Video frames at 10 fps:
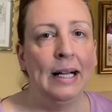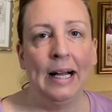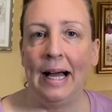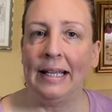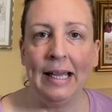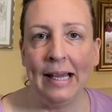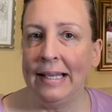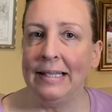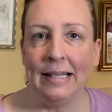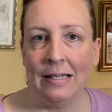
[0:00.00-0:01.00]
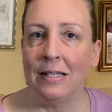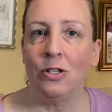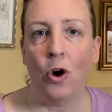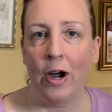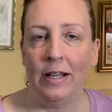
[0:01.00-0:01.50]
Again, didn't
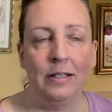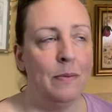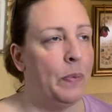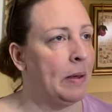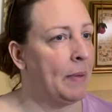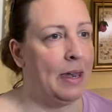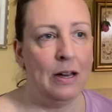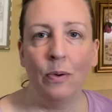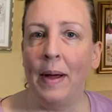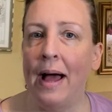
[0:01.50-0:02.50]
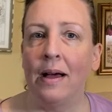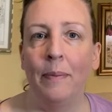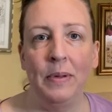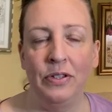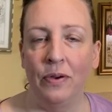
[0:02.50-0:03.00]
start it. Didn't pick my needle back up
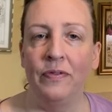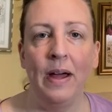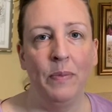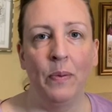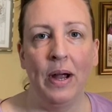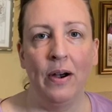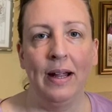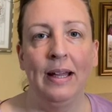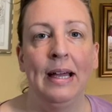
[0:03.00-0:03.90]
until February.